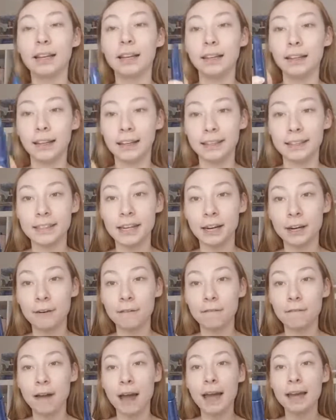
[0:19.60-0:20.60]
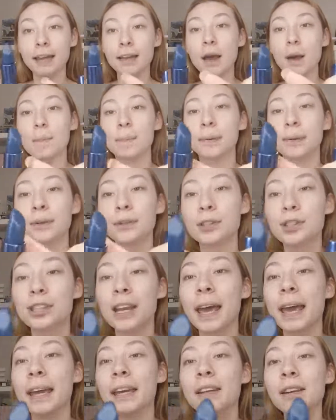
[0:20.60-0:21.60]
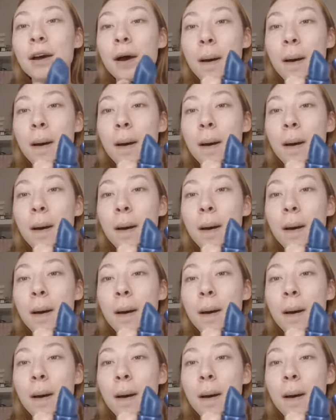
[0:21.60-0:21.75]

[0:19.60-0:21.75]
like a terrifying blue shade,